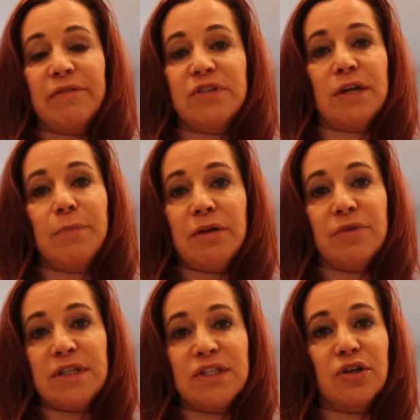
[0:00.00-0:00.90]
I've done my
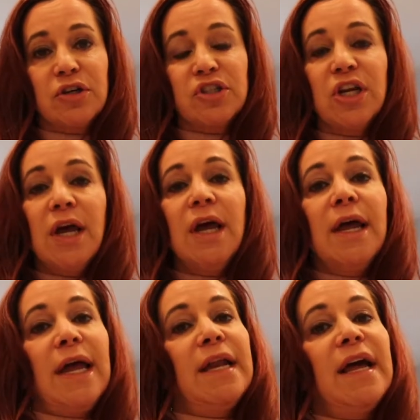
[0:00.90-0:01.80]
research
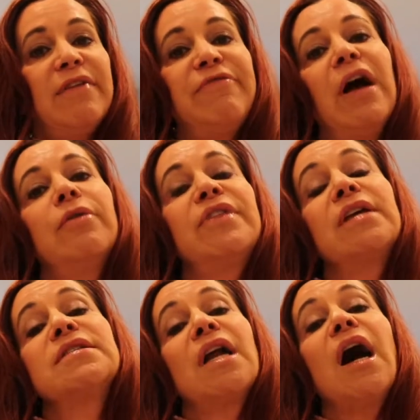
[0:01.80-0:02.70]
and I have found
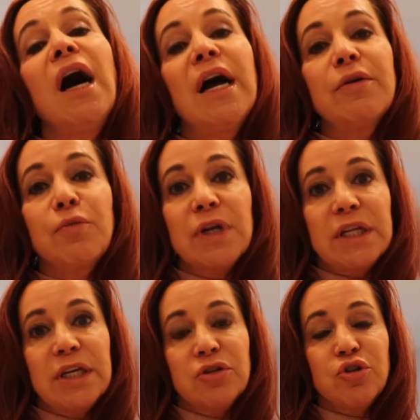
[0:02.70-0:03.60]
things that I
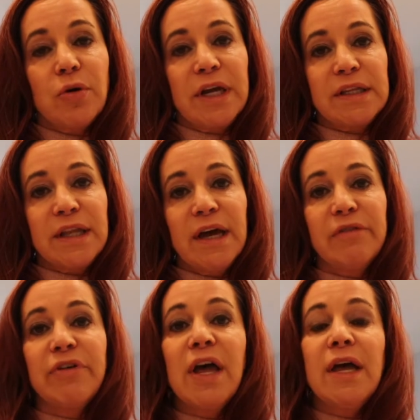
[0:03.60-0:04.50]
really enjoy and
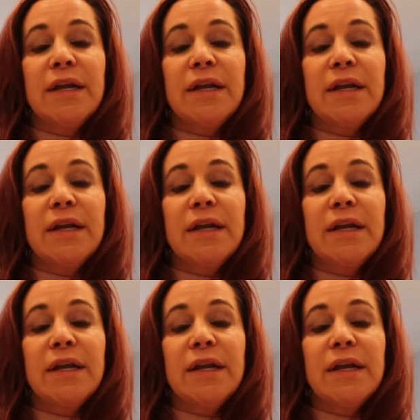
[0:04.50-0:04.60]
love.